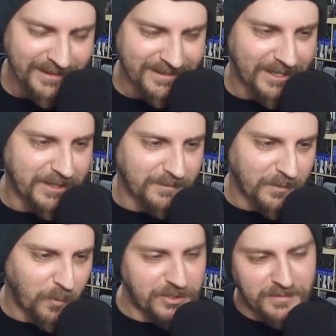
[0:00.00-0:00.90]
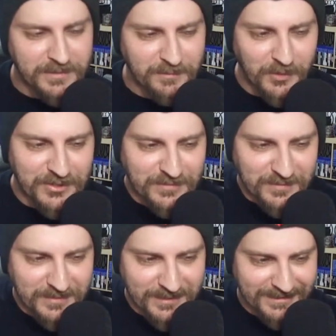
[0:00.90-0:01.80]
It's like
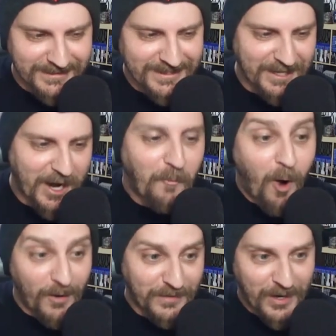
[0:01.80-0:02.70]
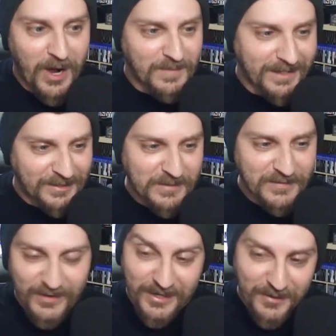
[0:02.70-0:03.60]
it's like I want the combat to be
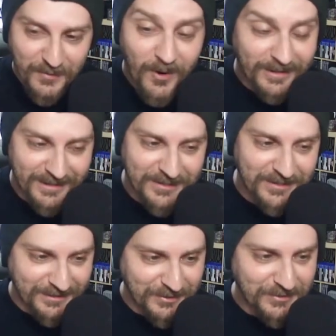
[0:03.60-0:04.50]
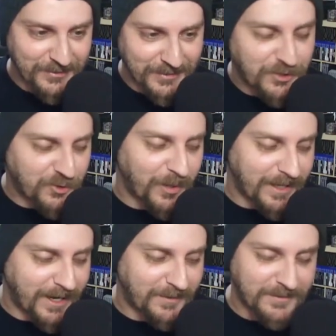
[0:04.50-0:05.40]
fun. I want to enjoy
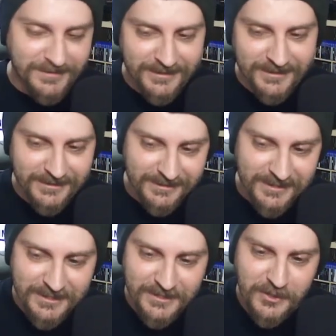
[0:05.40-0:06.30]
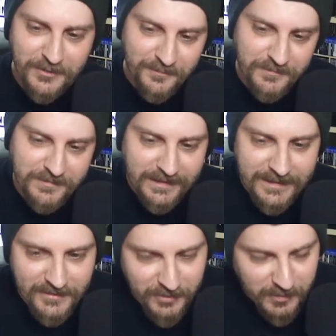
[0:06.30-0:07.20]
that. So it
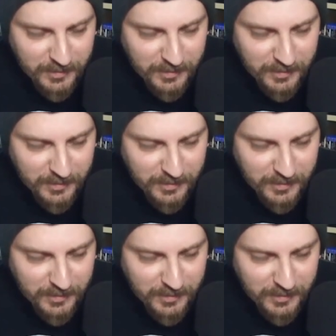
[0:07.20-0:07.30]
is a little